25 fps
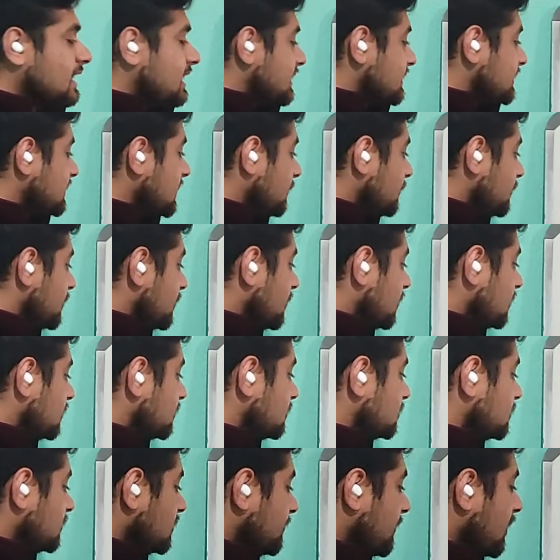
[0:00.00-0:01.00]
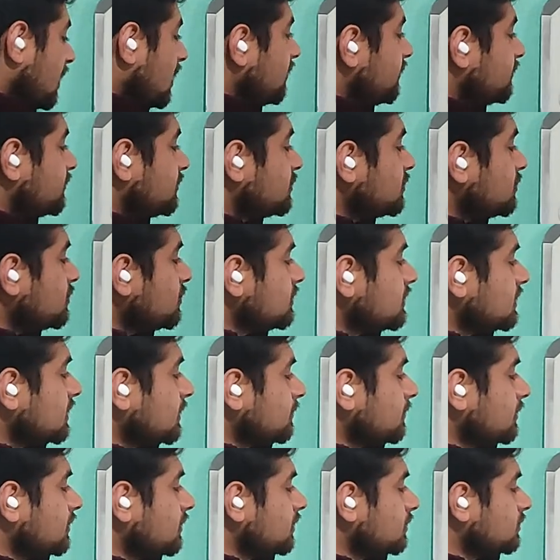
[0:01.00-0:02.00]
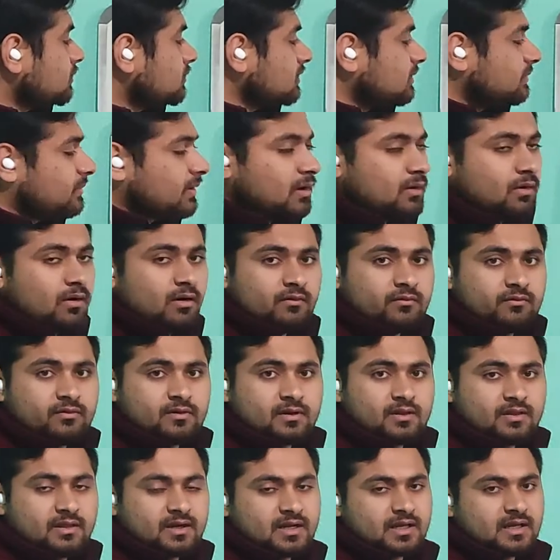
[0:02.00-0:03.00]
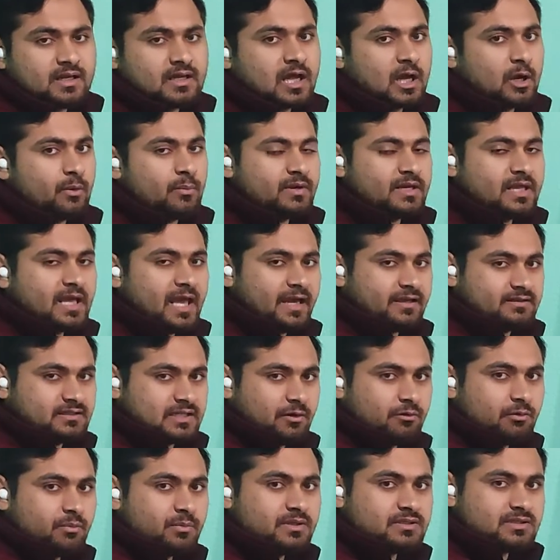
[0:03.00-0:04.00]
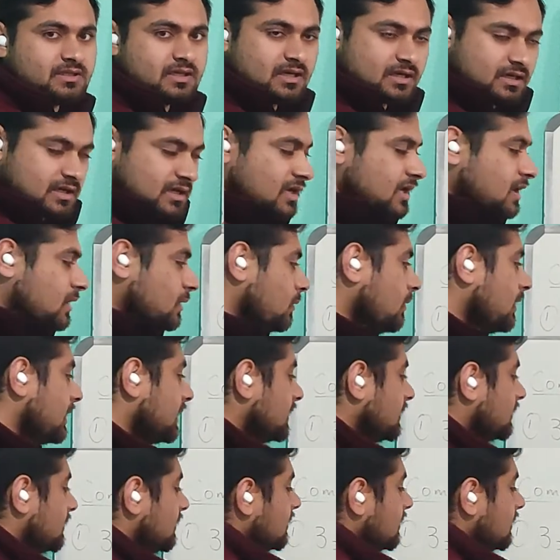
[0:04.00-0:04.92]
Here we got to the power of 2, here we got to the power of 3. How many x are we missing? 1.